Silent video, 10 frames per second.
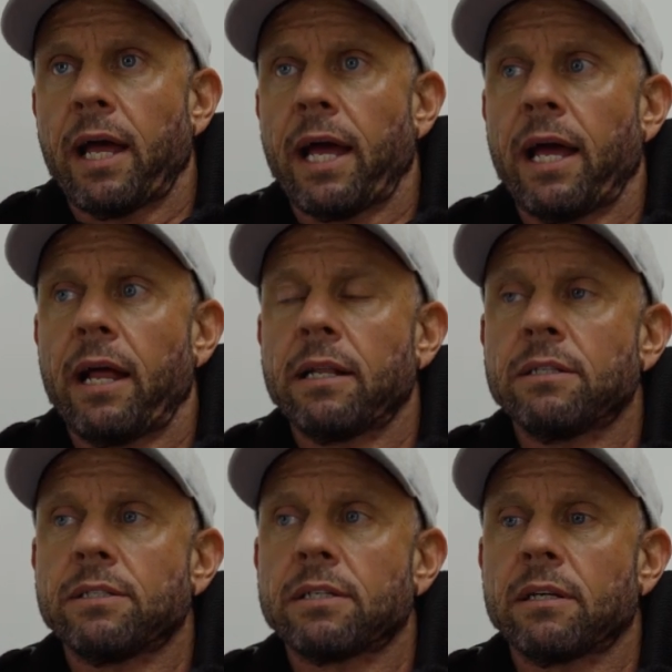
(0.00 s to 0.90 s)

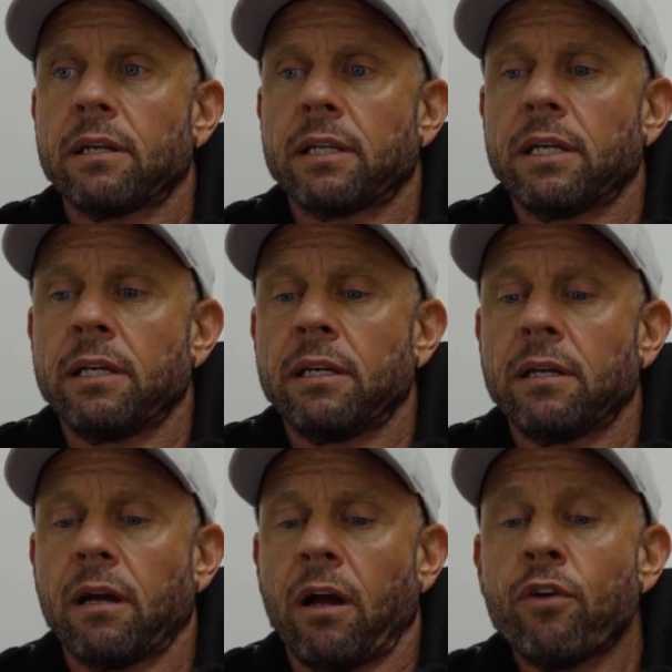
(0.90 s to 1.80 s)
And the
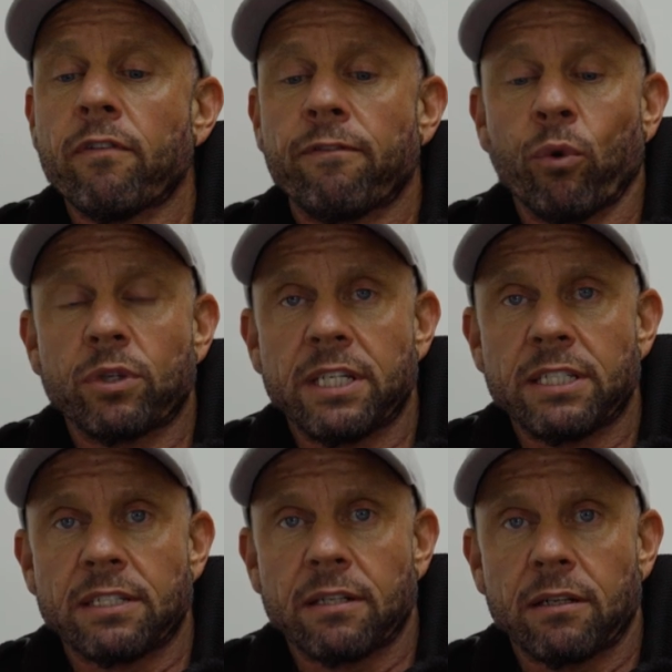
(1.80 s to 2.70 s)
over
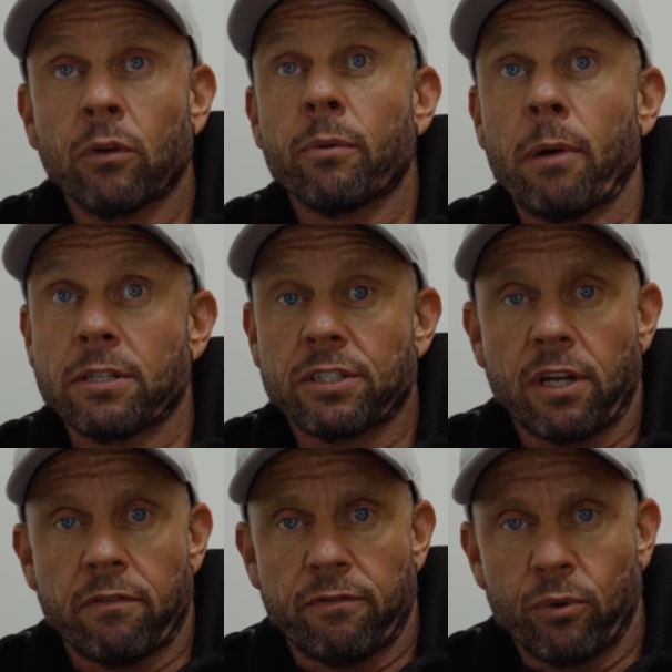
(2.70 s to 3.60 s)
40s, or the Masters
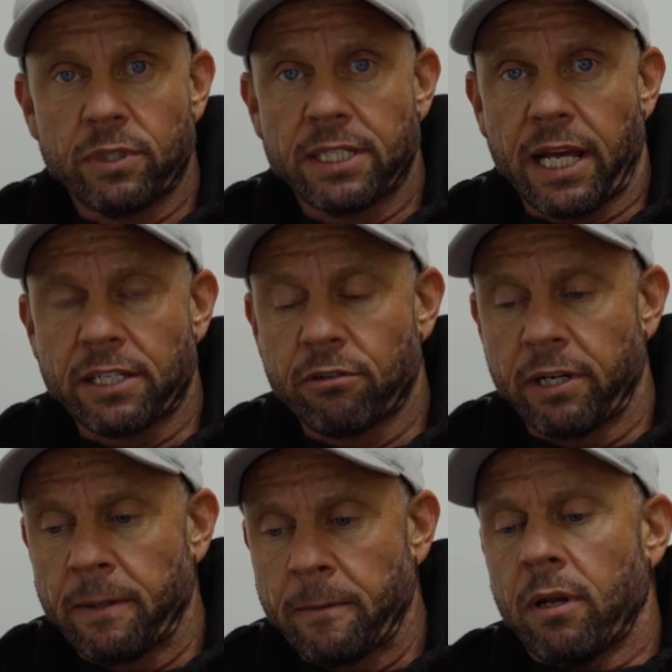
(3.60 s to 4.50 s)
over 40s
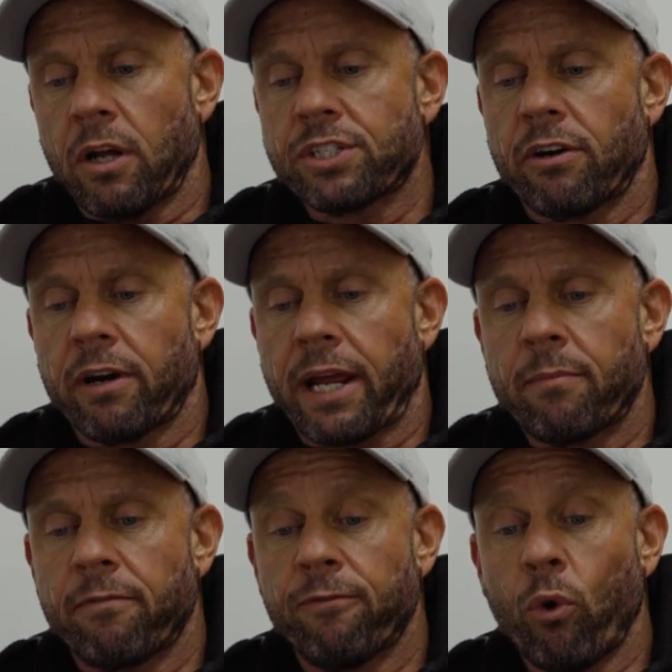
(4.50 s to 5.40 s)
category. Last year I
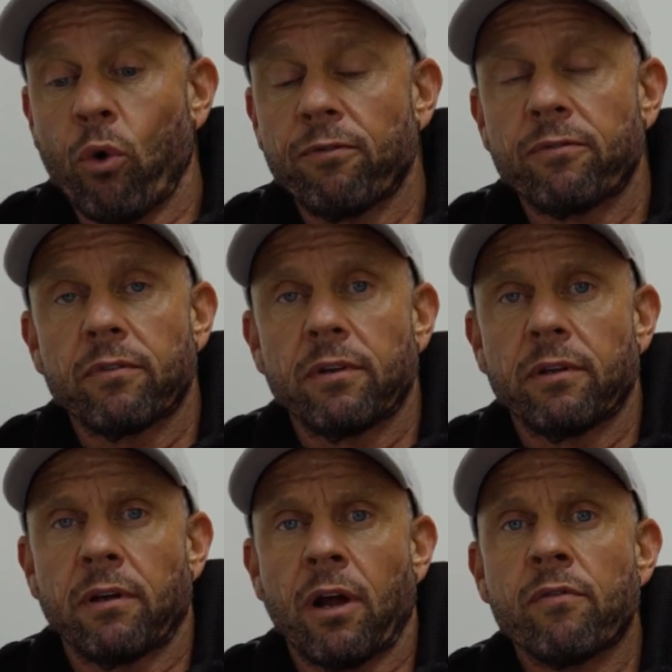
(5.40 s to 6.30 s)
came 4th
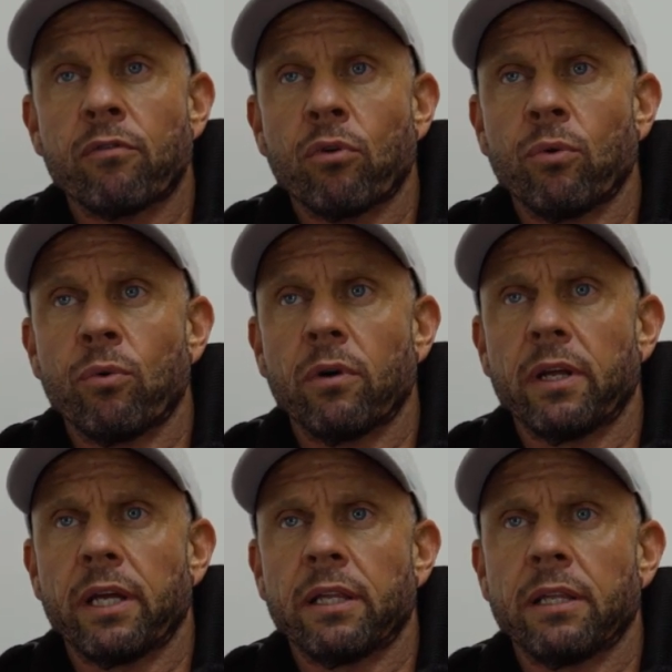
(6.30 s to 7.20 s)
overall
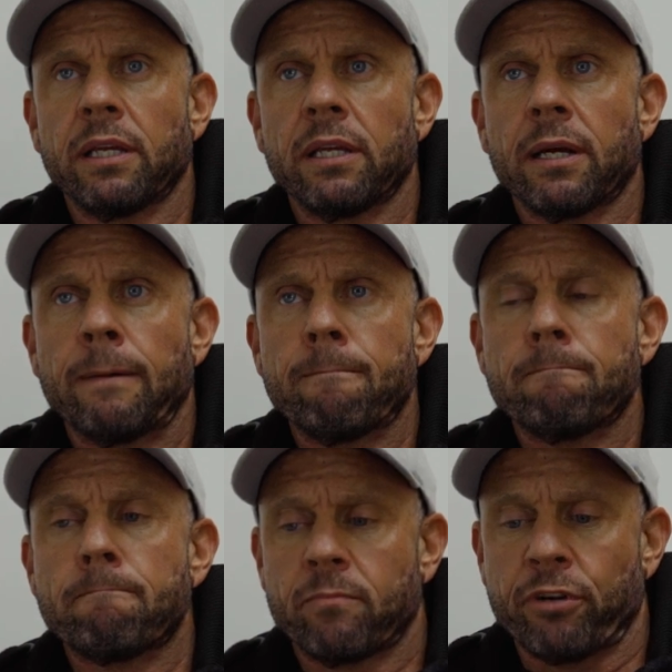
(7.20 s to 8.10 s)
in the
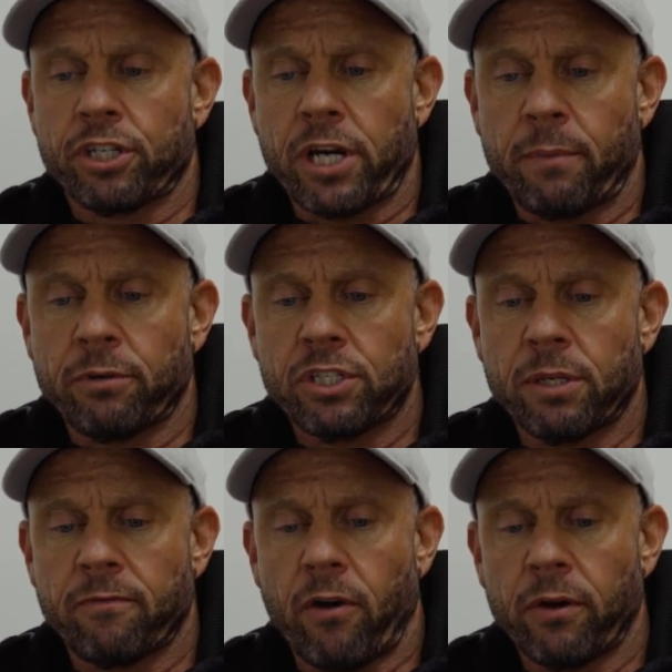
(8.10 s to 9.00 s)
British
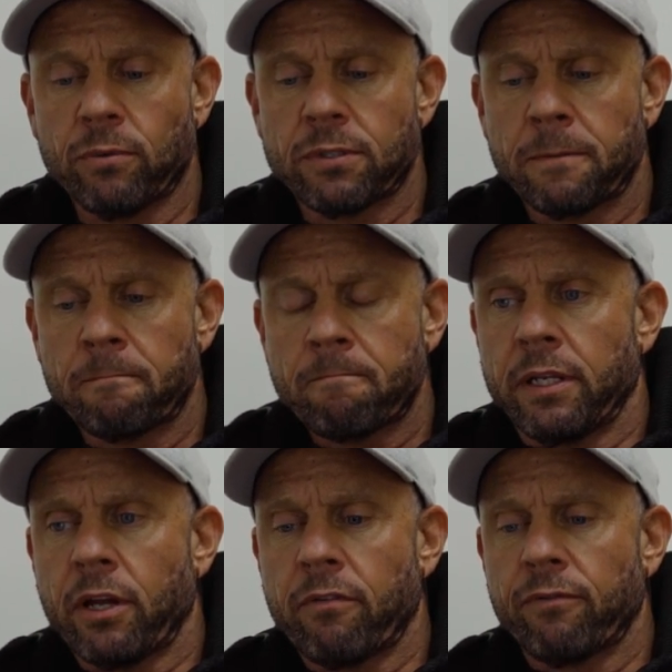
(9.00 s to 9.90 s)
Championship finals
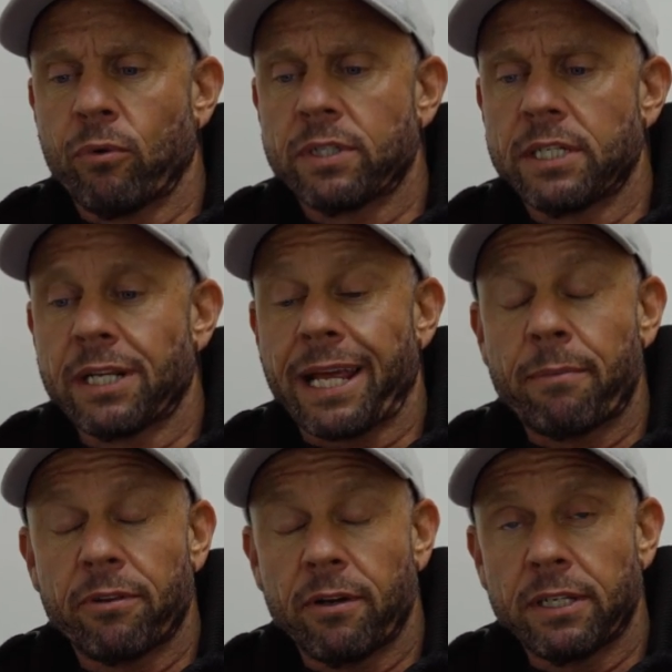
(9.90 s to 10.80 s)
in the over 40s, and I
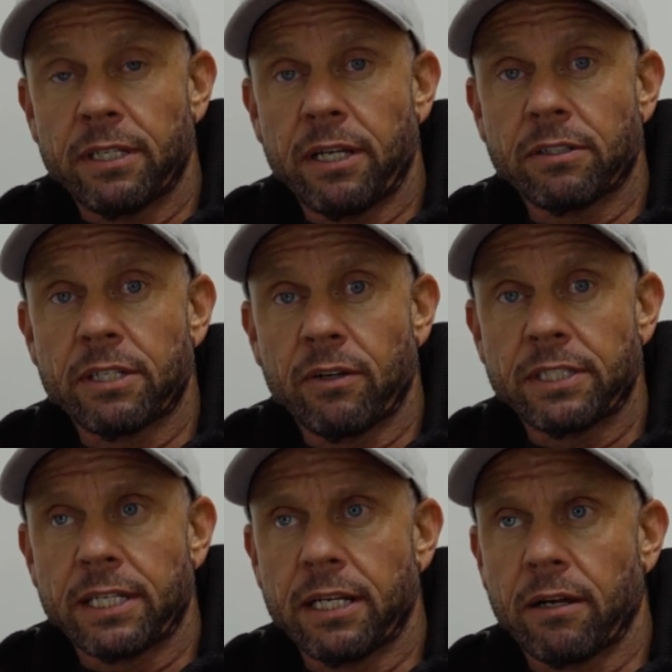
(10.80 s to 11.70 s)
came 3rd in the under
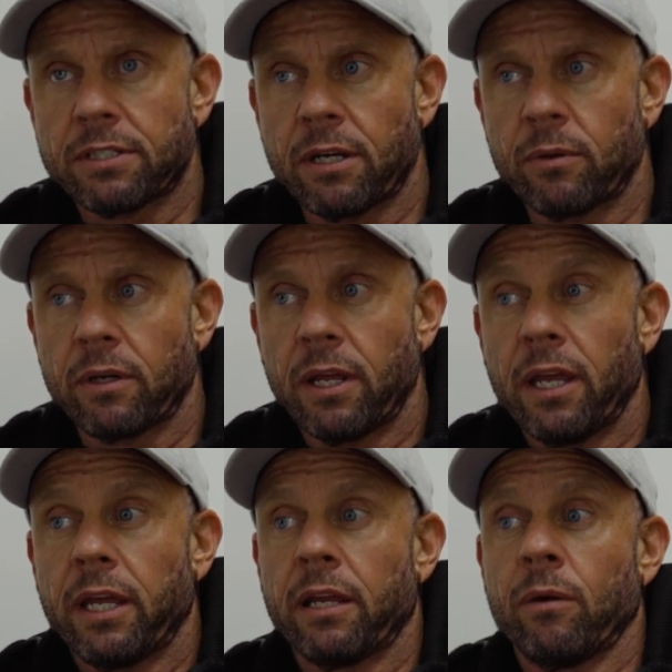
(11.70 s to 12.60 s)
90 kilos. So,
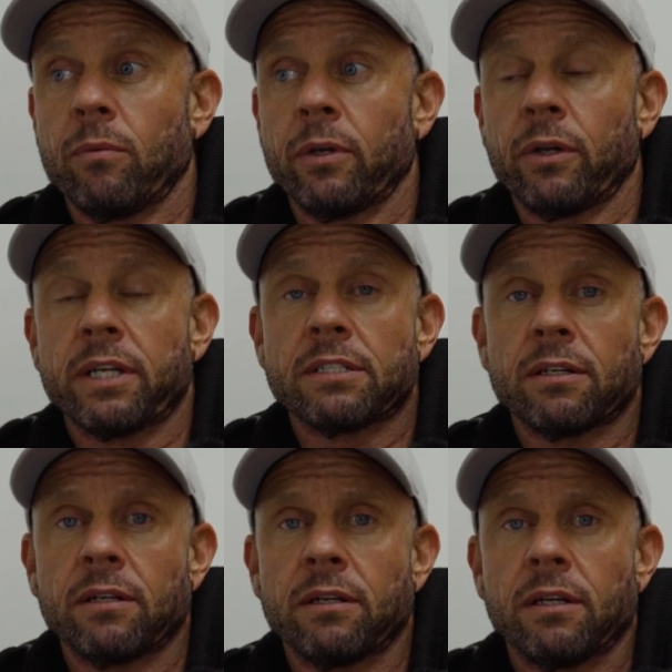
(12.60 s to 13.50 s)
you know, we're looking
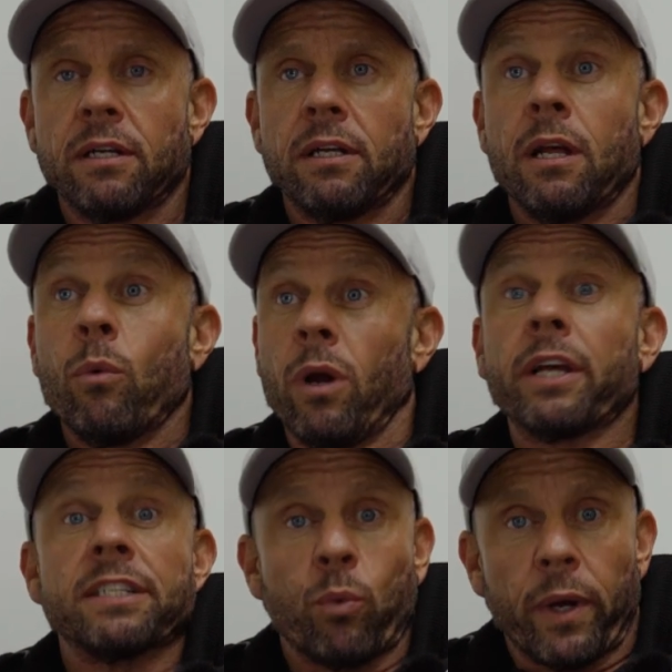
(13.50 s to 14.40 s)

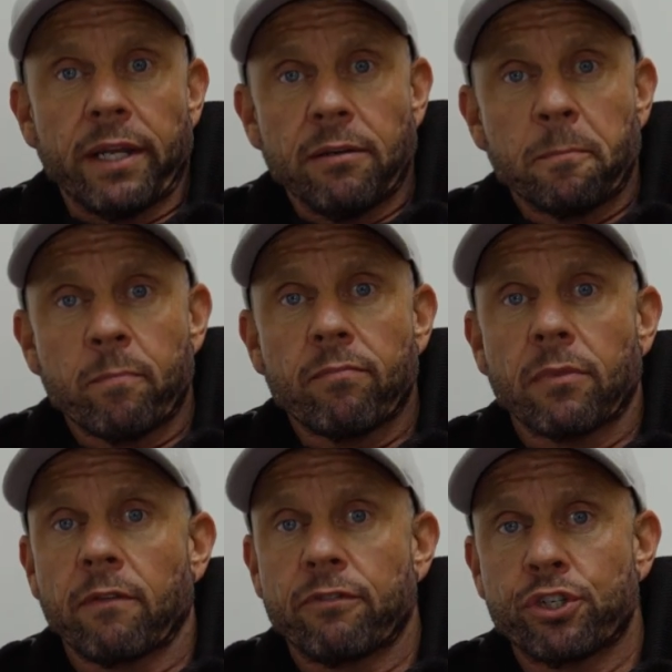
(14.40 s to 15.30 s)
to win
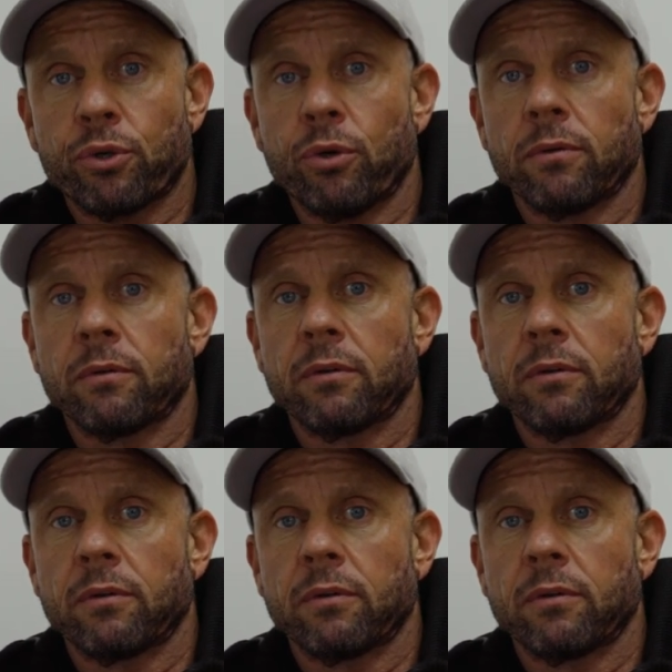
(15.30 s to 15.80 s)
for sure.